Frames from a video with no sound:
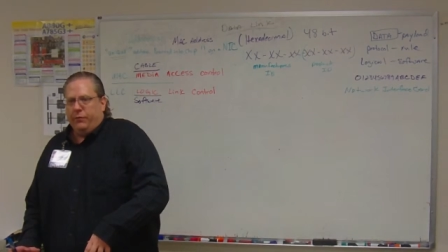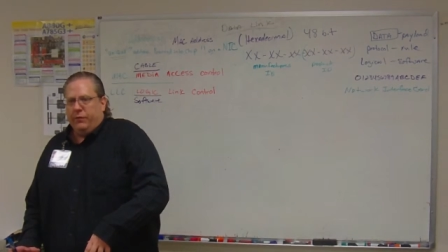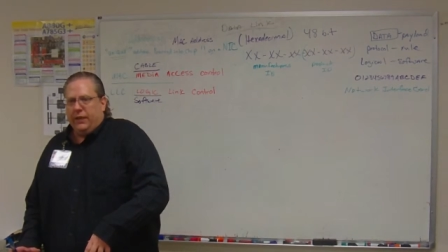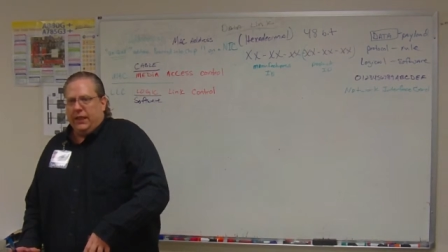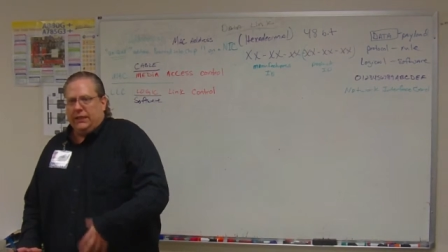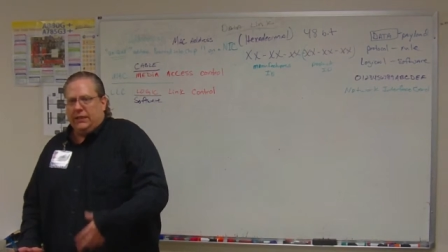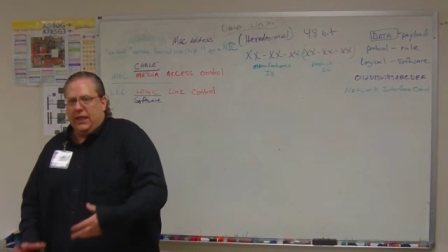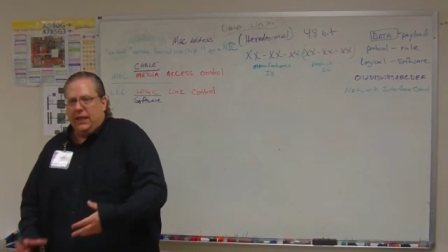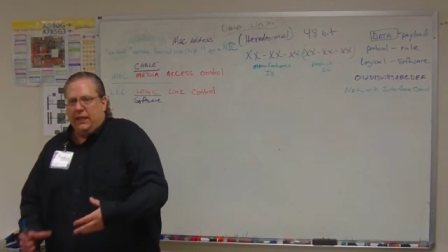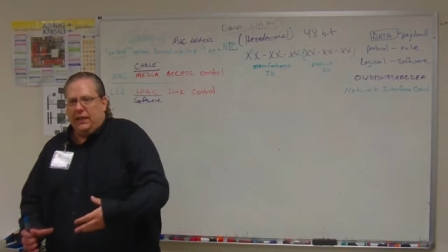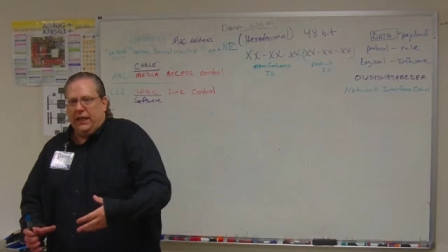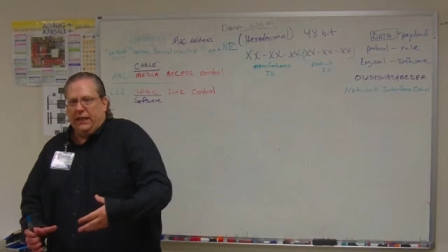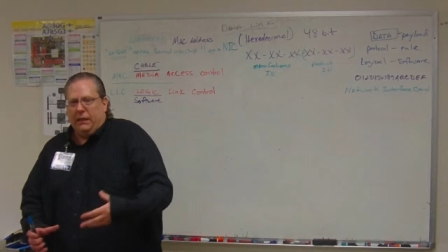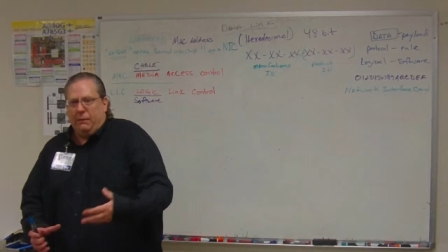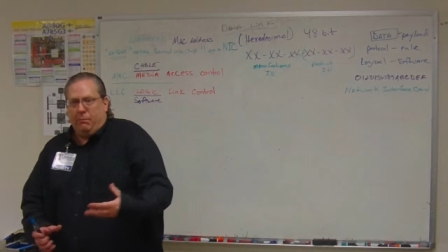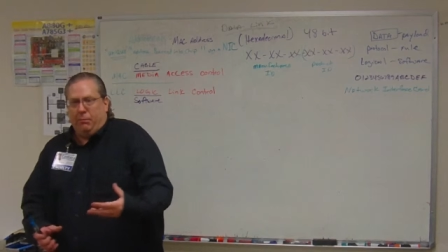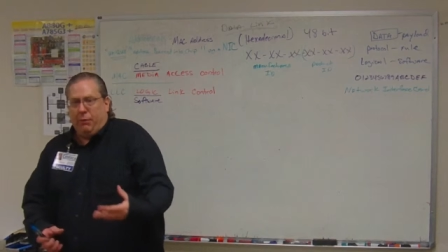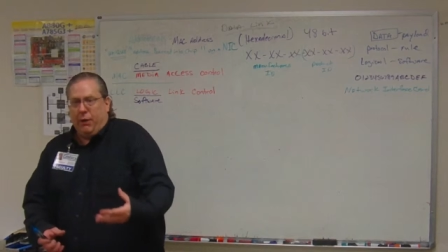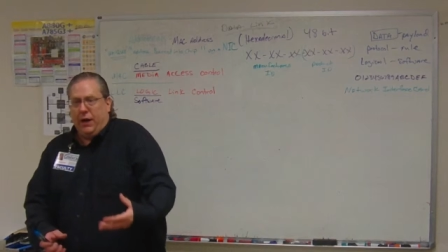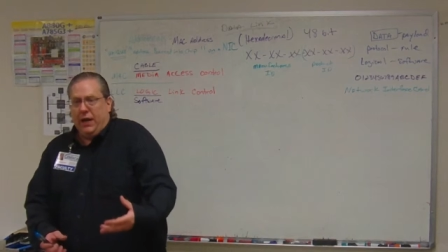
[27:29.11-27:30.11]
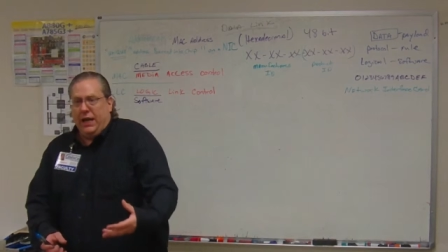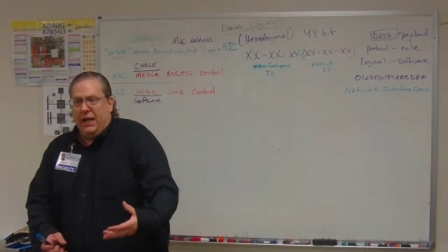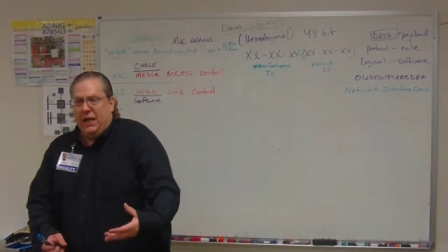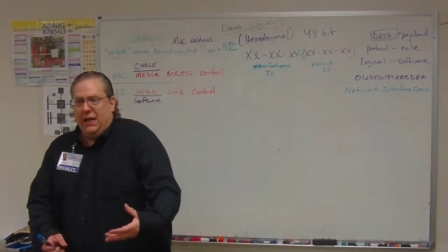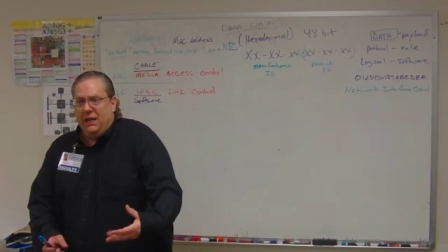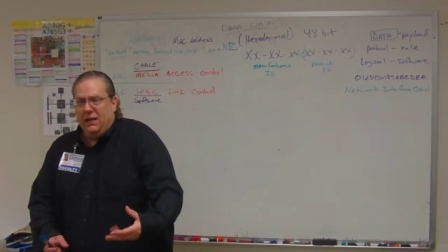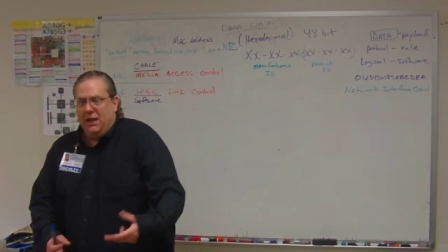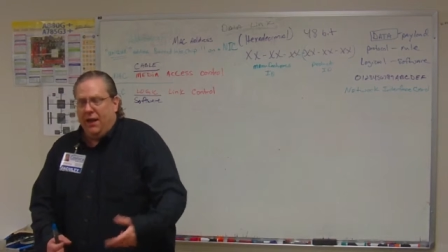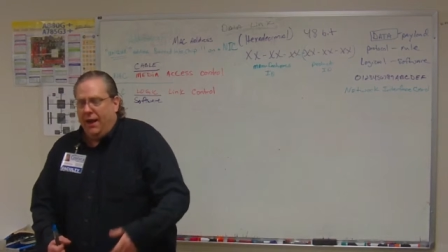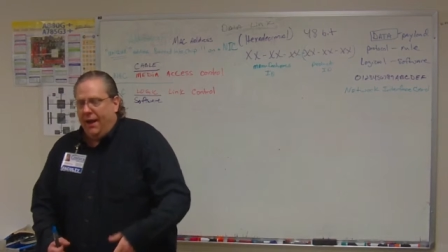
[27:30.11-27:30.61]
that's kind of like a
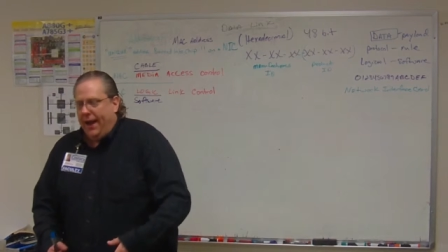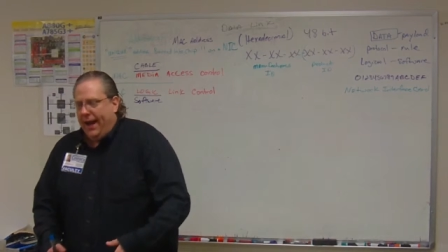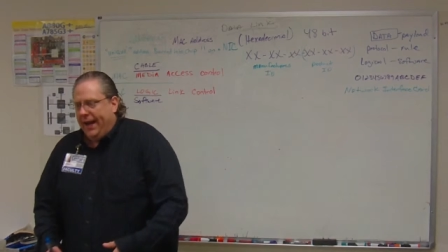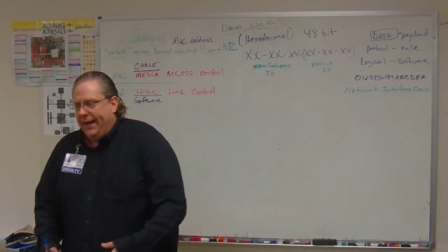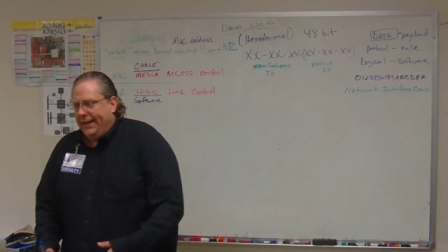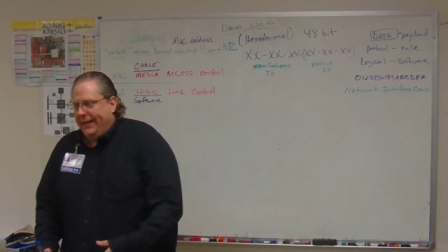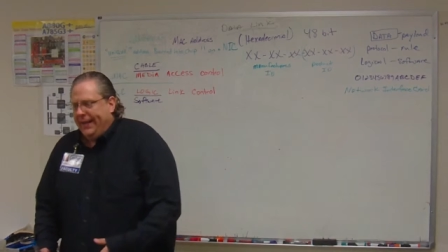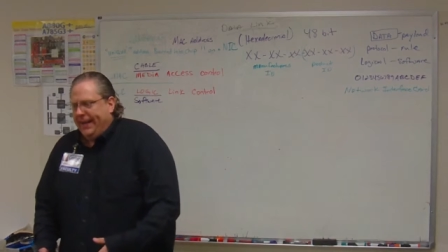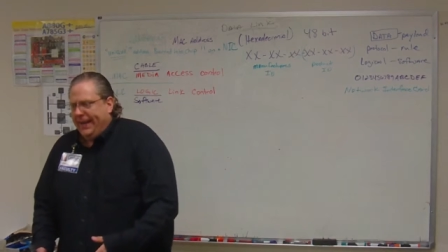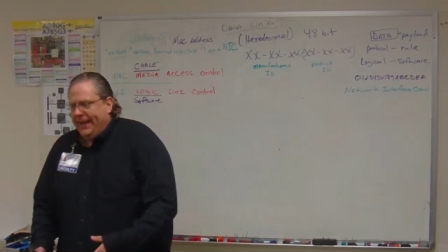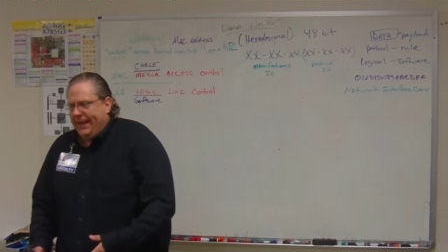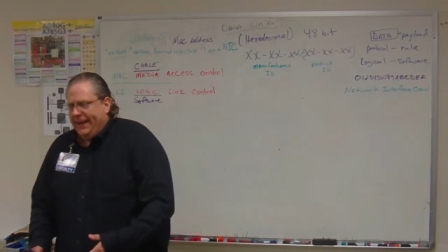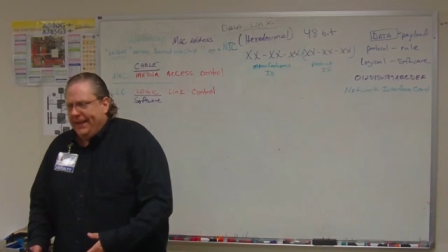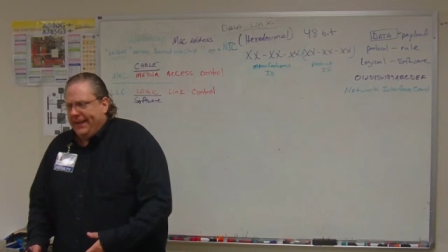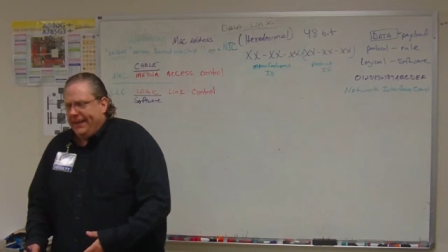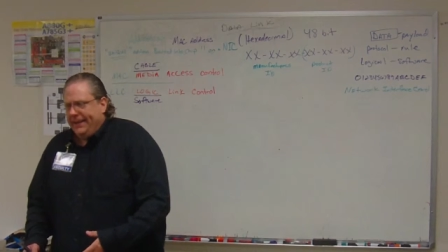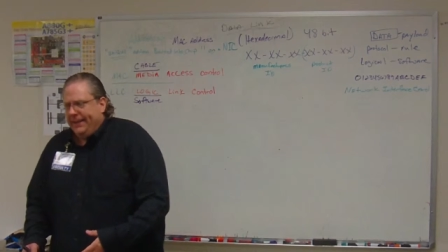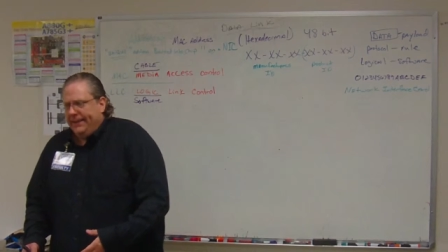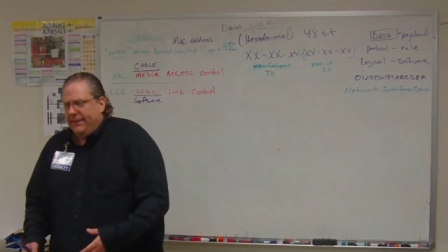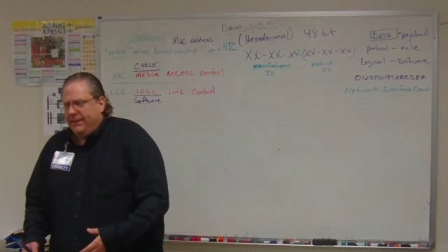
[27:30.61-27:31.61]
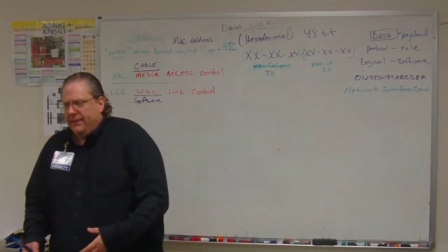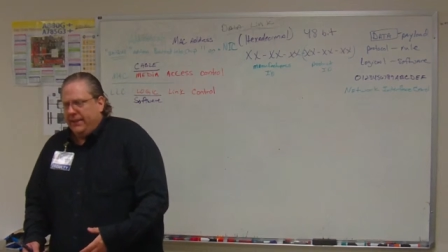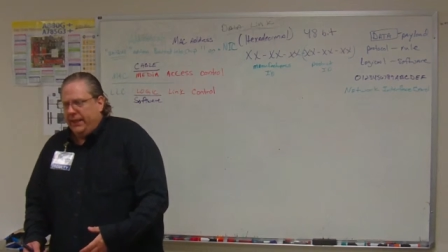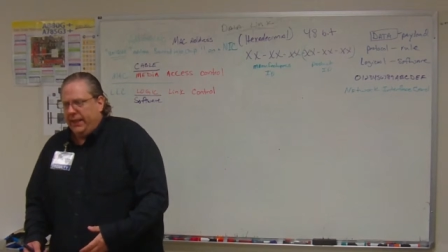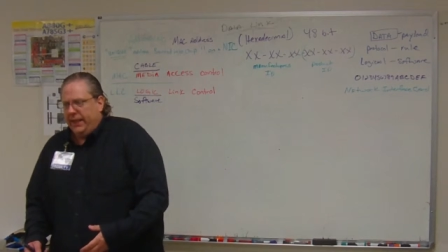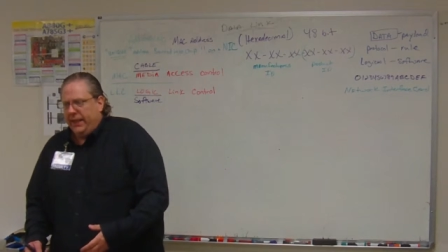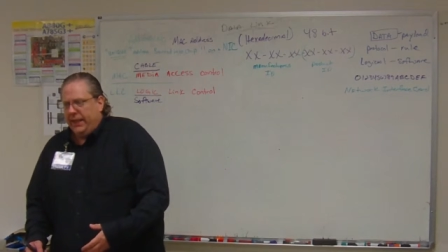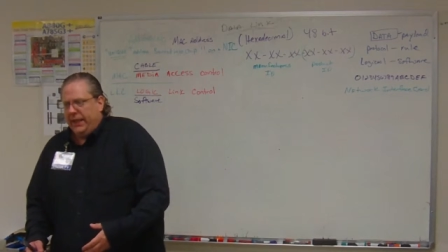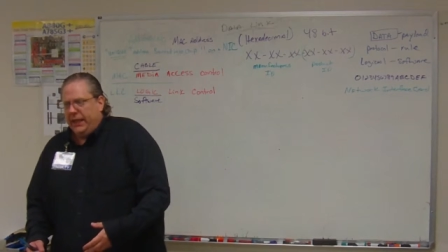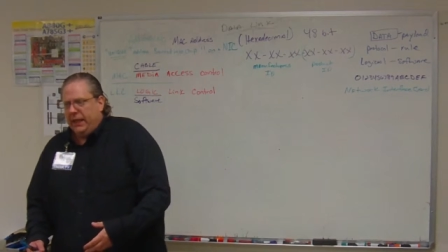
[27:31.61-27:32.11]
brain, and then
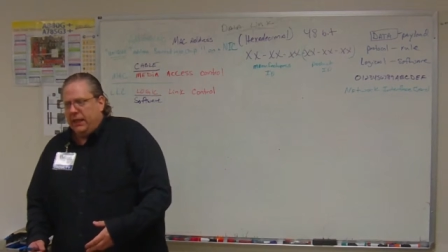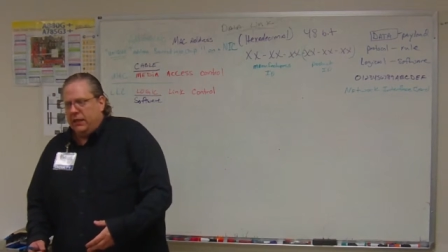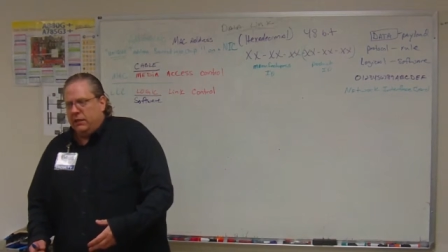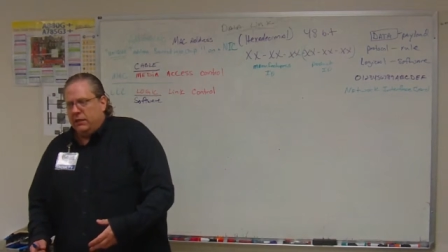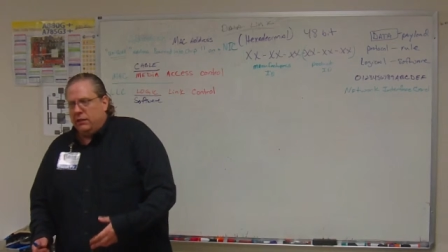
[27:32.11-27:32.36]
the